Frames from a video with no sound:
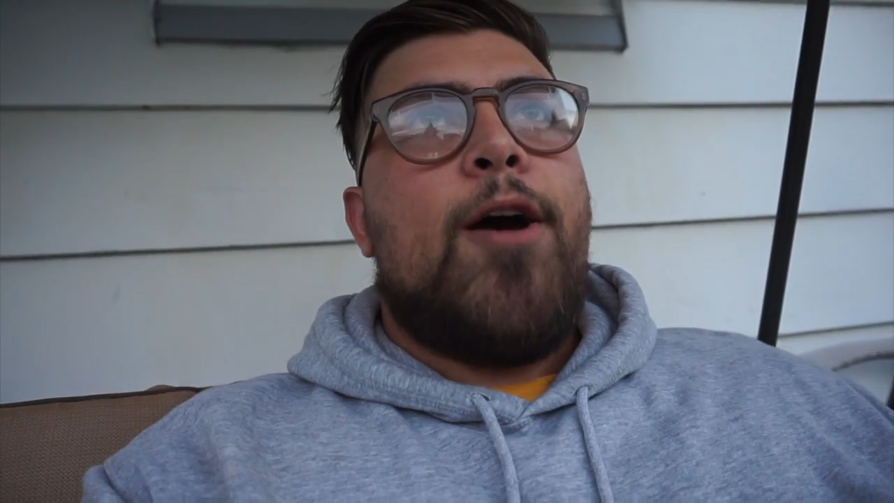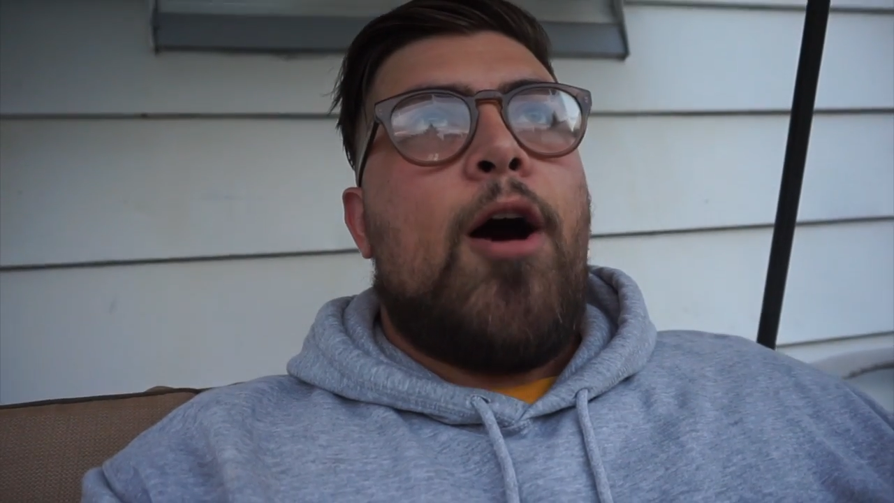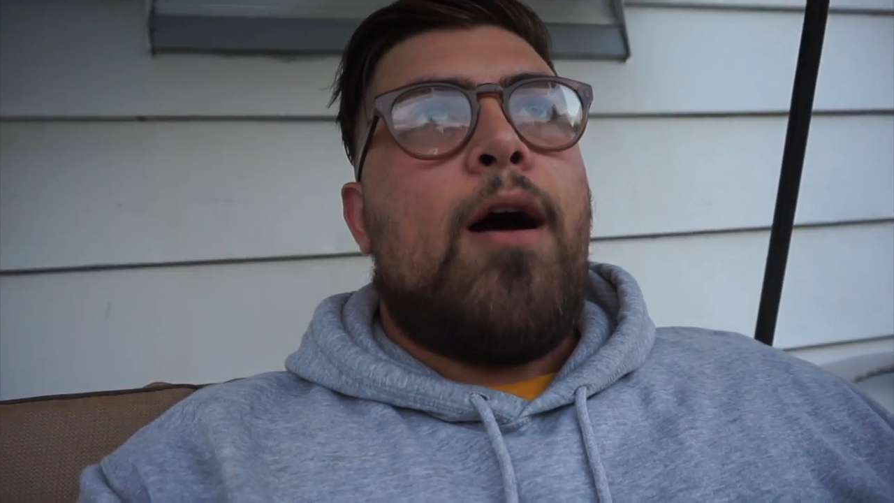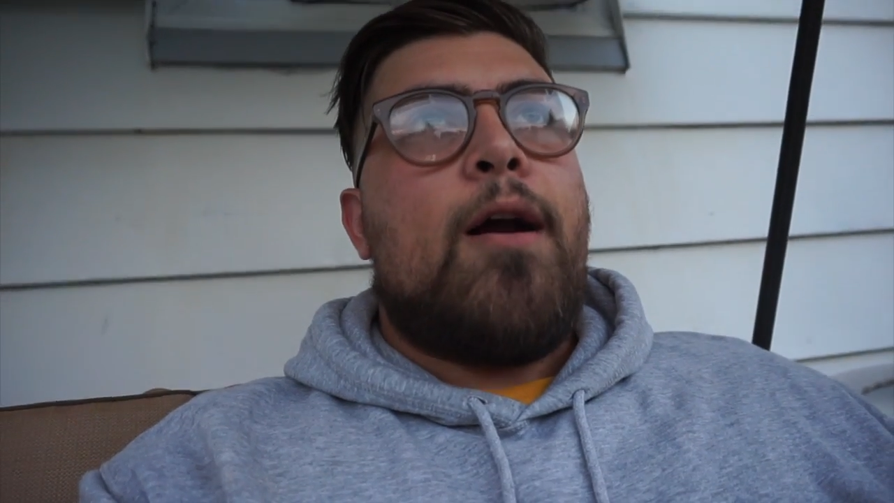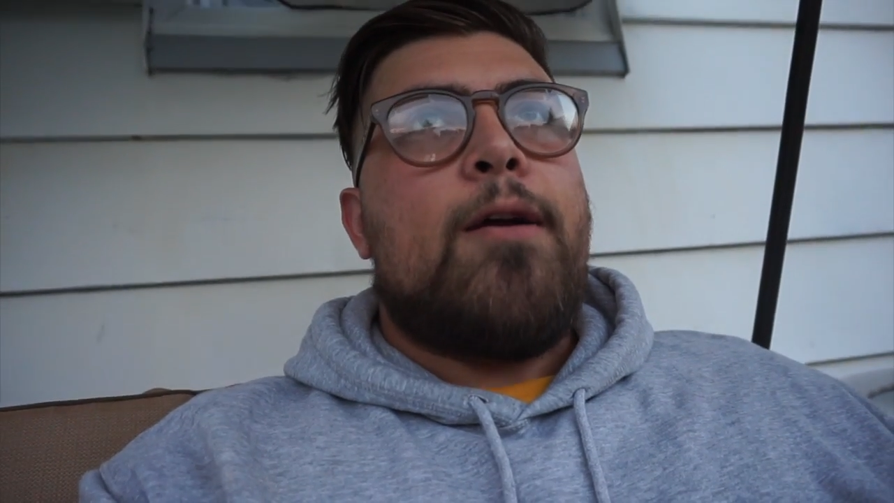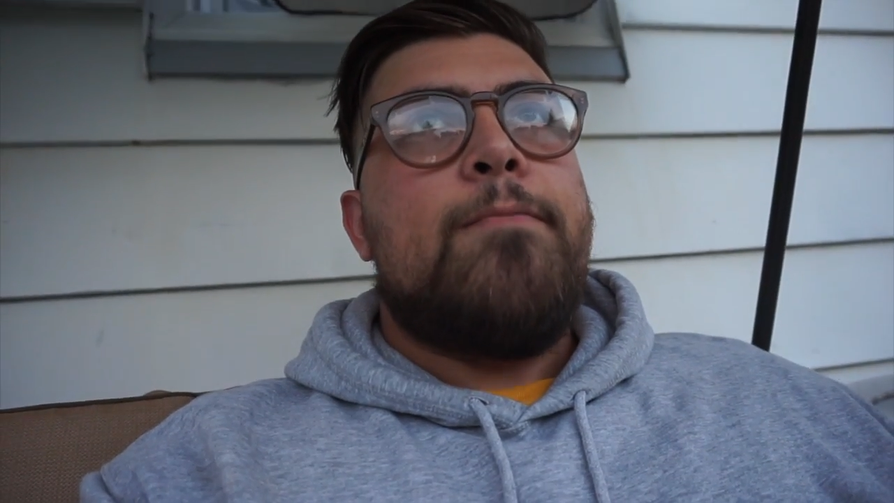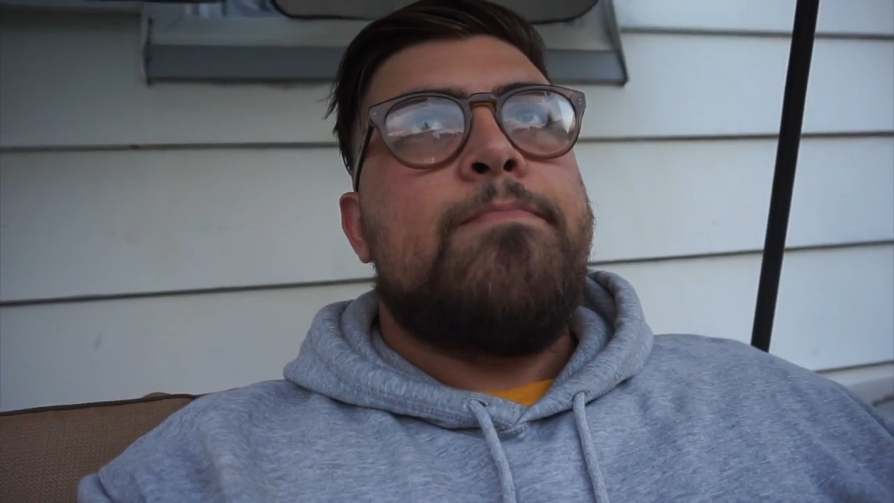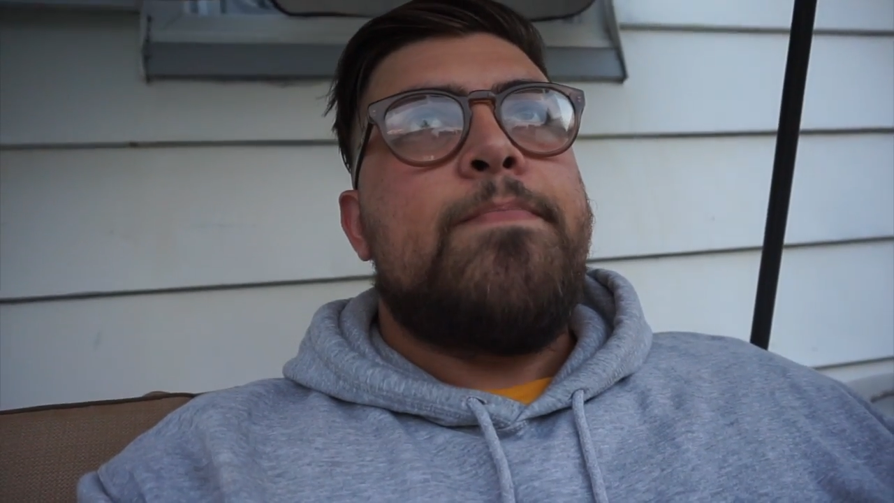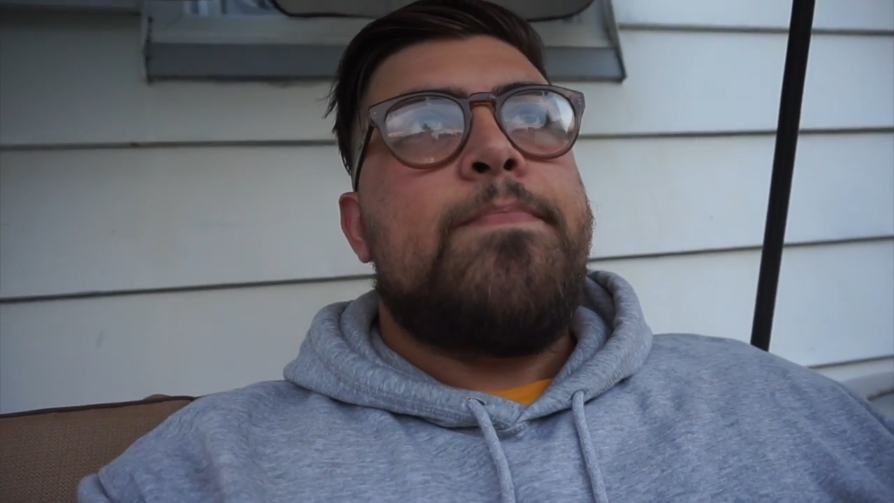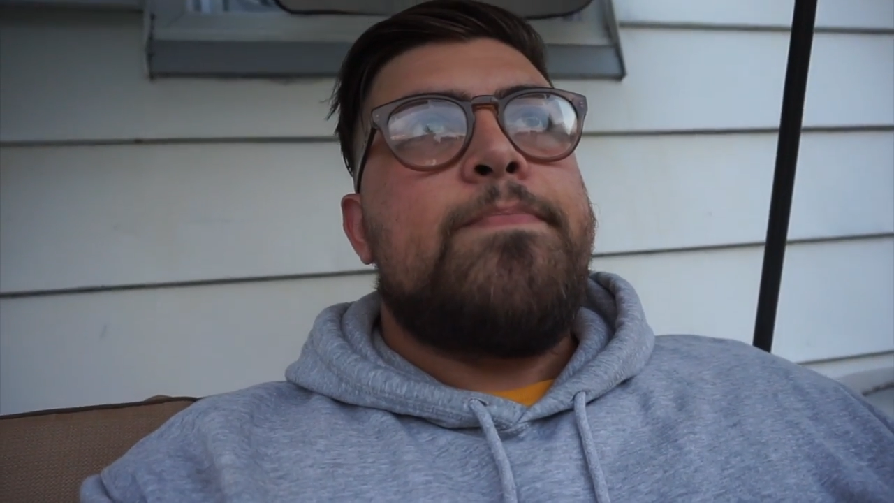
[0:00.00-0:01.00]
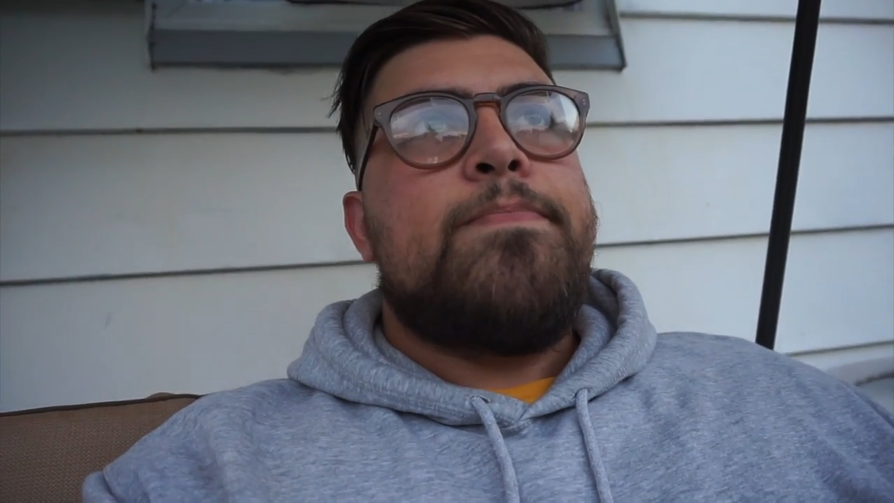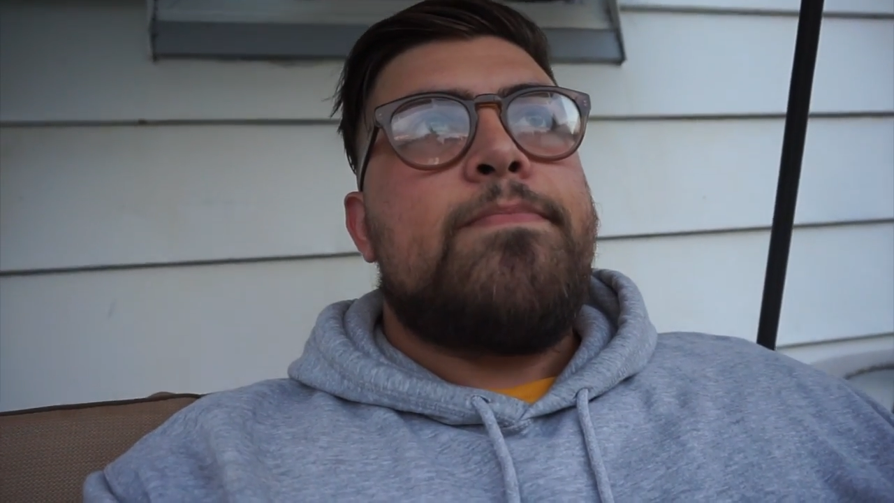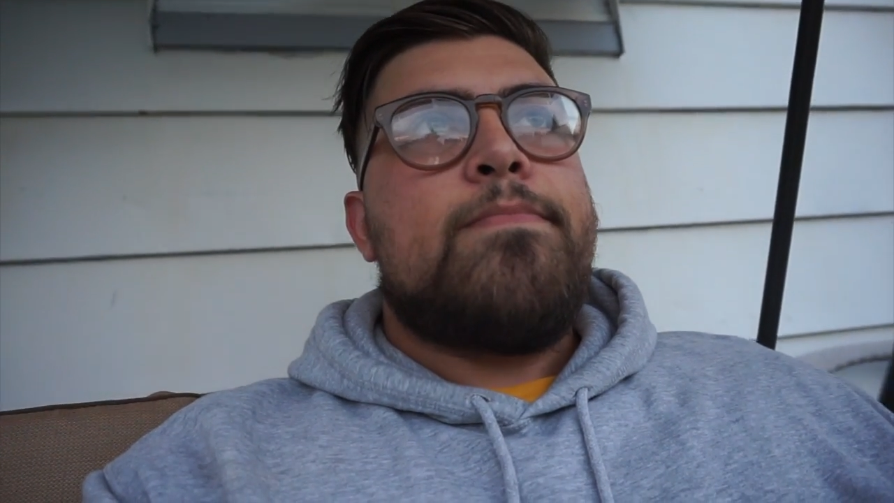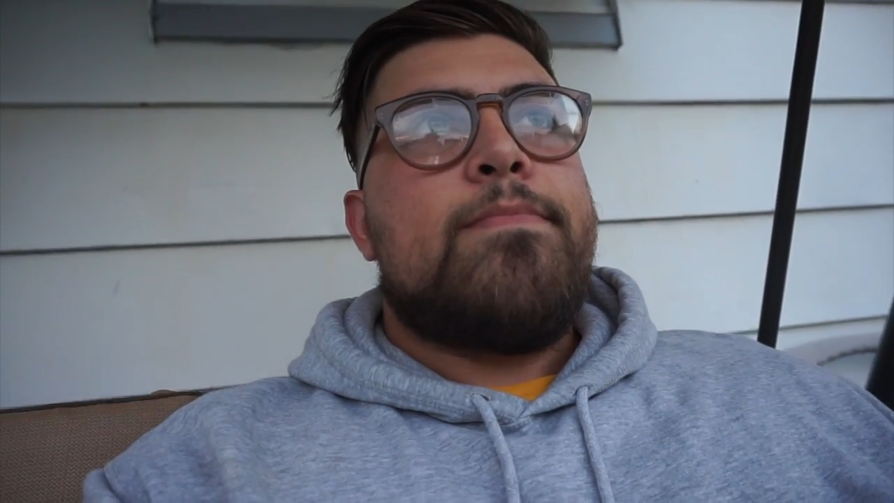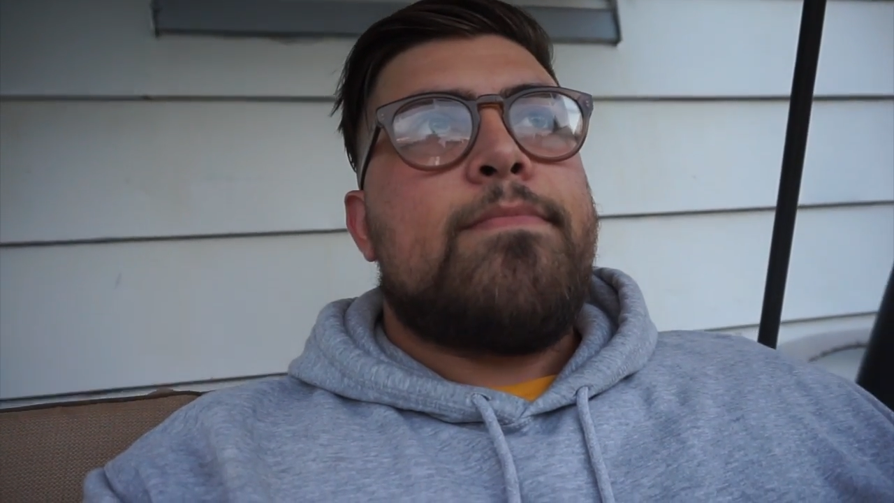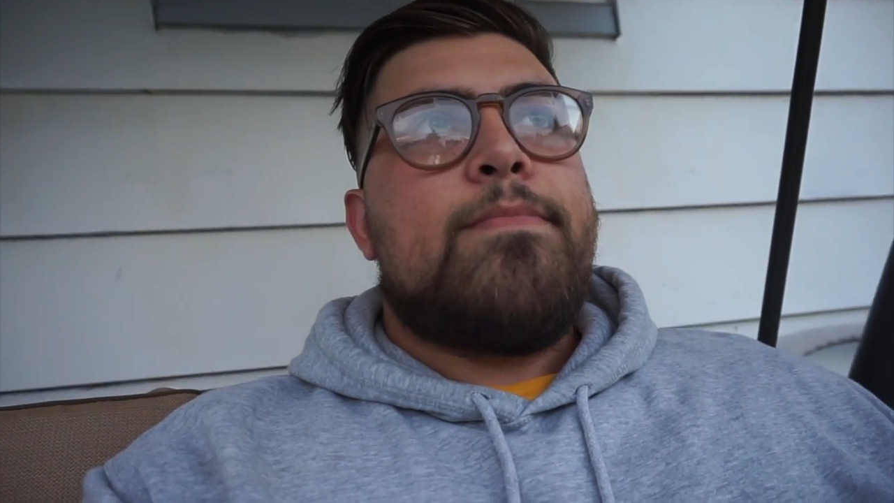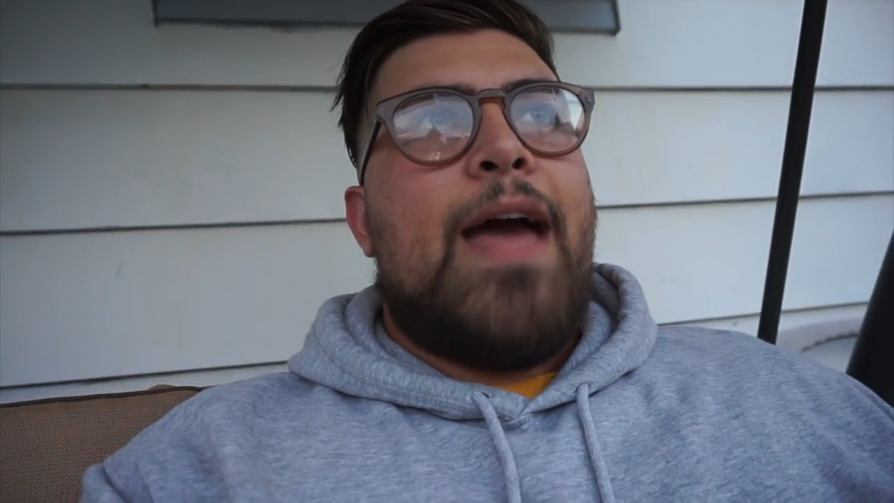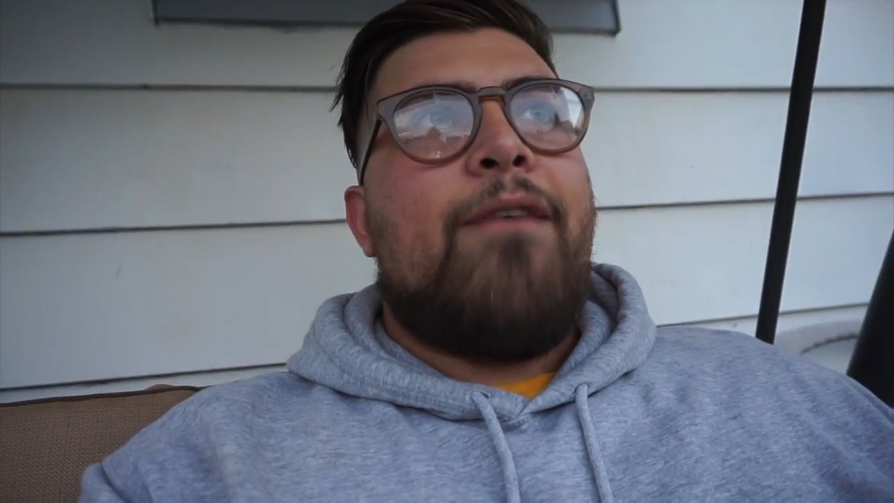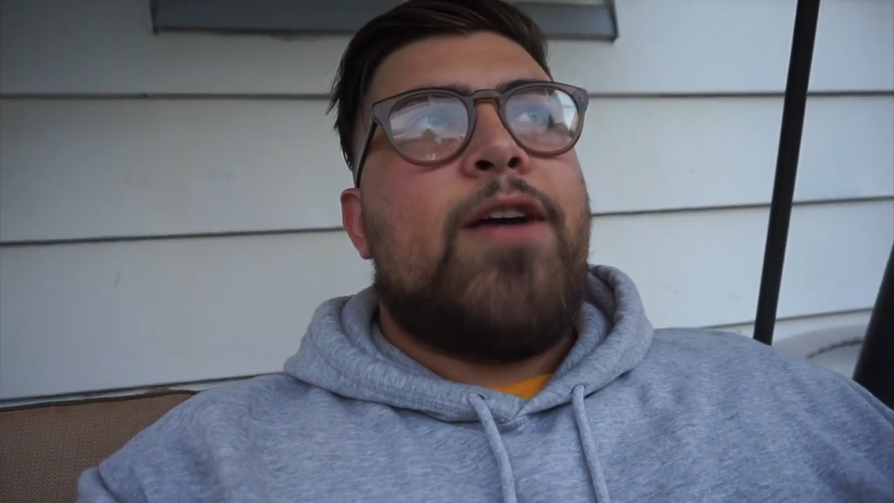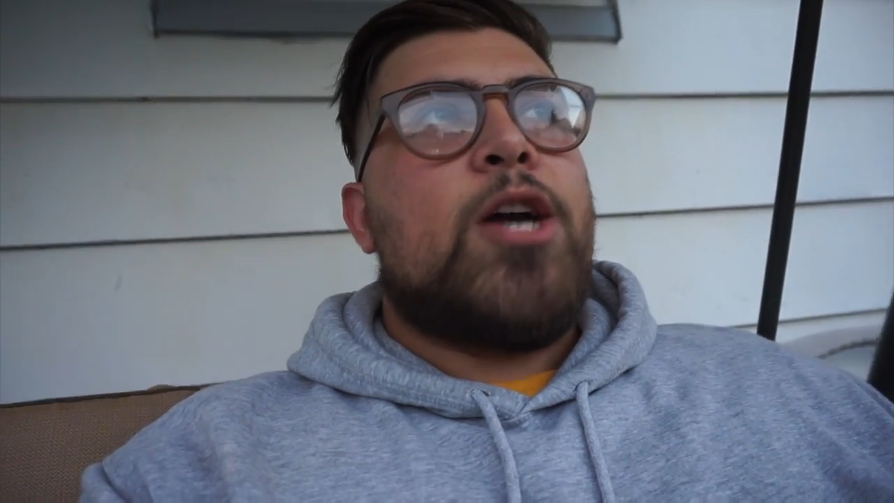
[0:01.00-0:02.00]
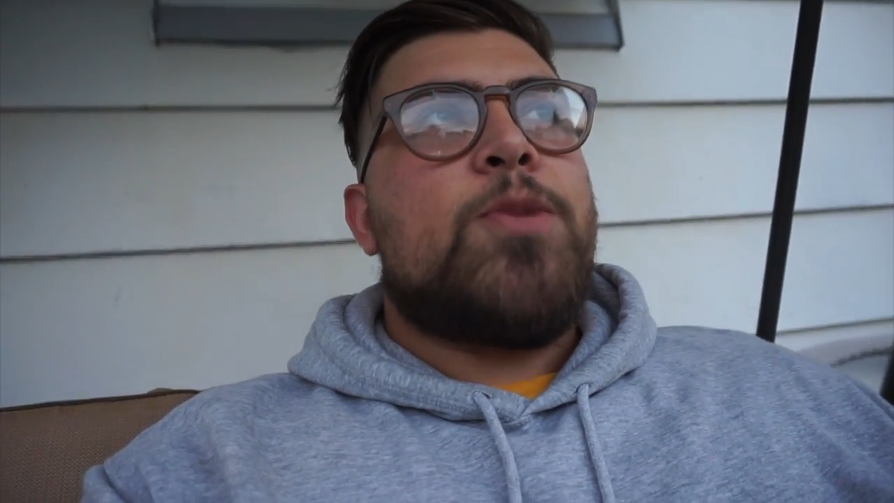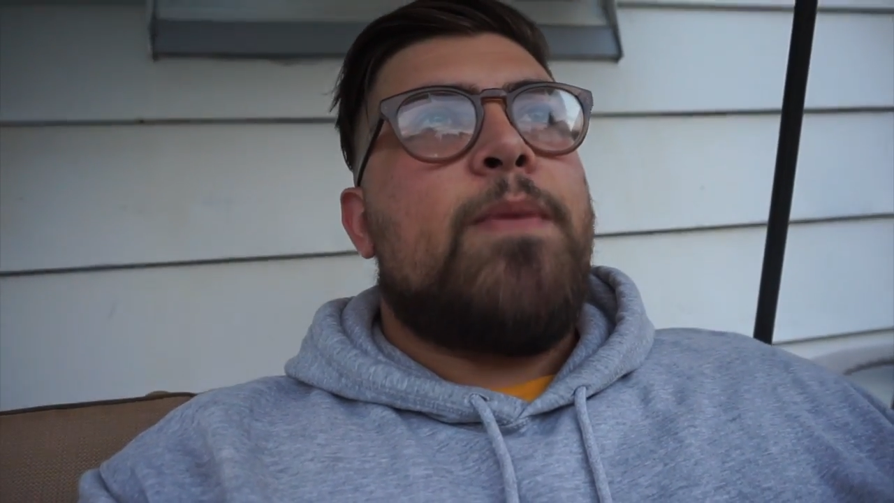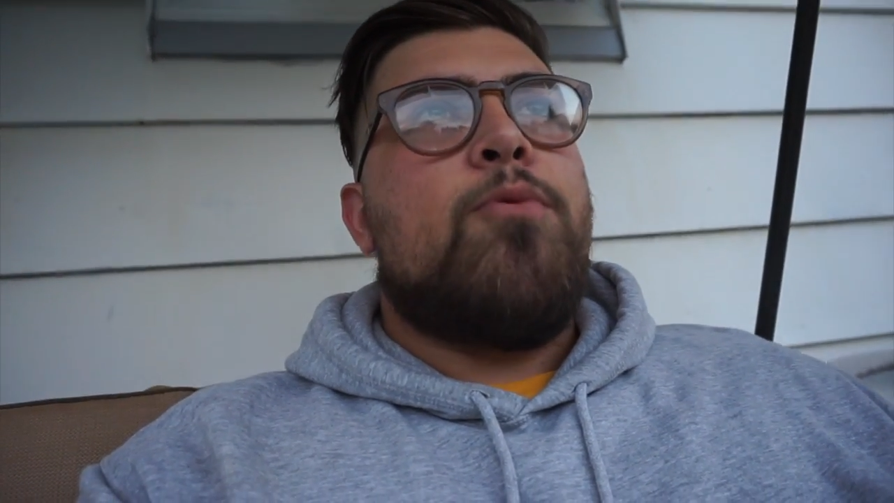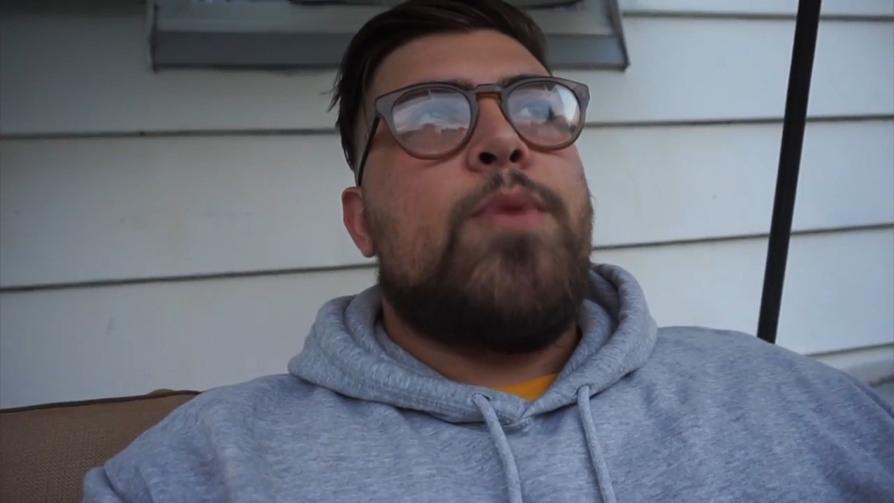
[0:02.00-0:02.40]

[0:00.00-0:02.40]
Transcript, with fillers: are having other people